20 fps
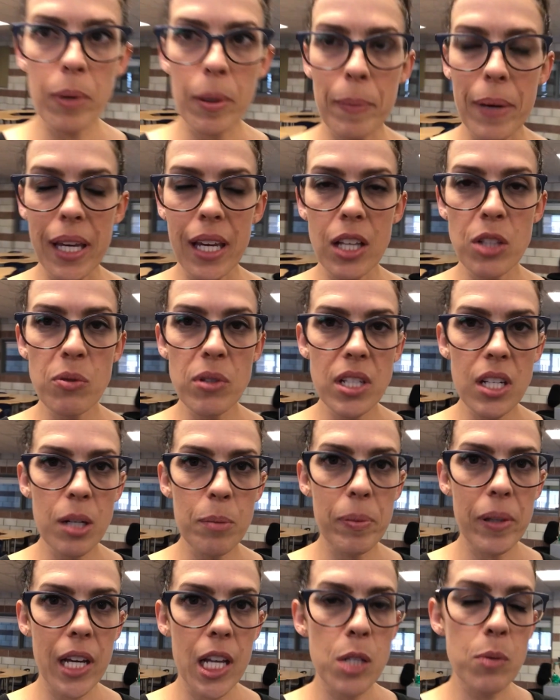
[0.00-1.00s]
but my kids always need a
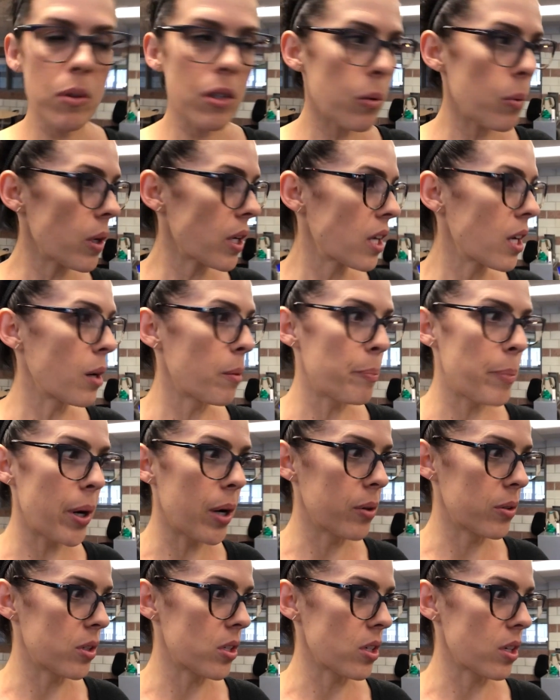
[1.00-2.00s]
place when they're working on
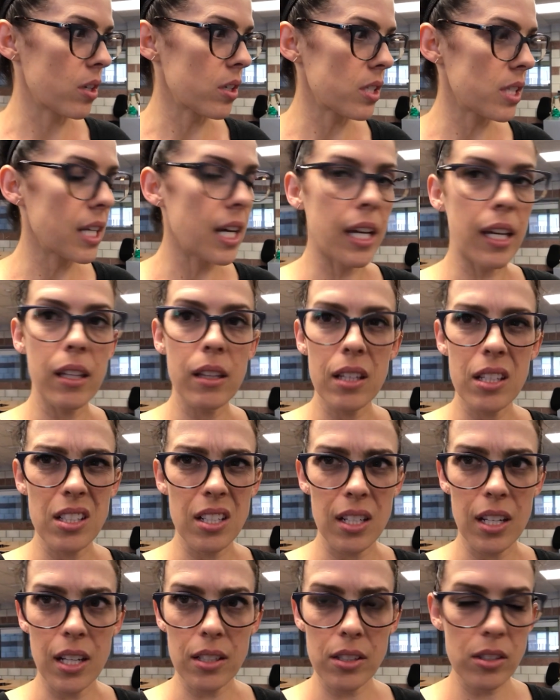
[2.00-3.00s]
posters, like, because
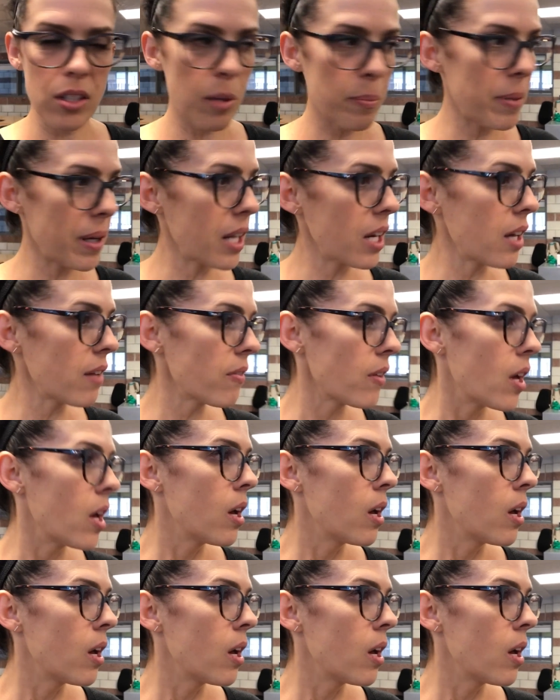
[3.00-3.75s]
the desks aren't big enough.